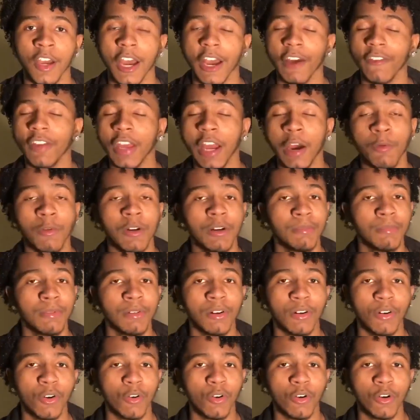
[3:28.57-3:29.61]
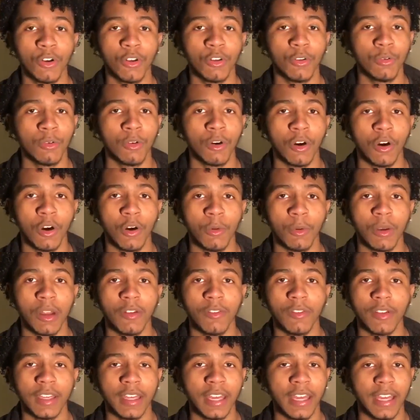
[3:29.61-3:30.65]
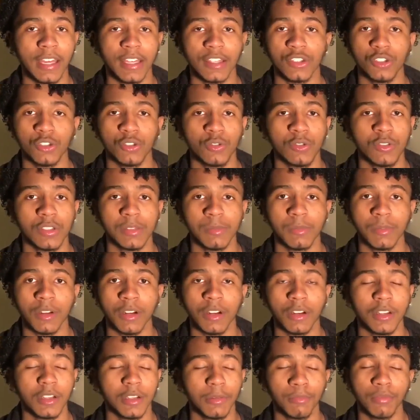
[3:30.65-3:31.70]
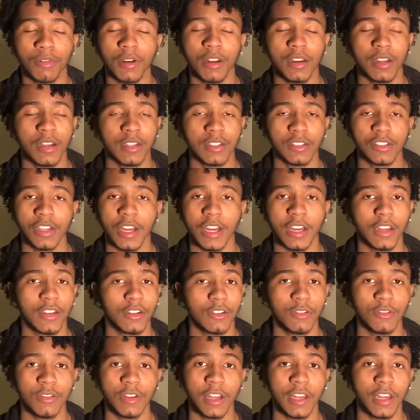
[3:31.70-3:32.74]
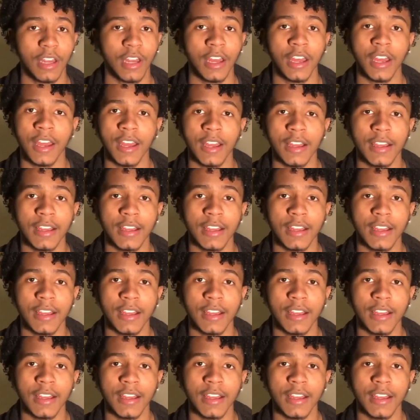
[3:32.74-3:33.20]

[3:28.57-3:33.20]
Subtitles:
If y'all wanna put oil or whatever can too, some curling products, y'all can do that.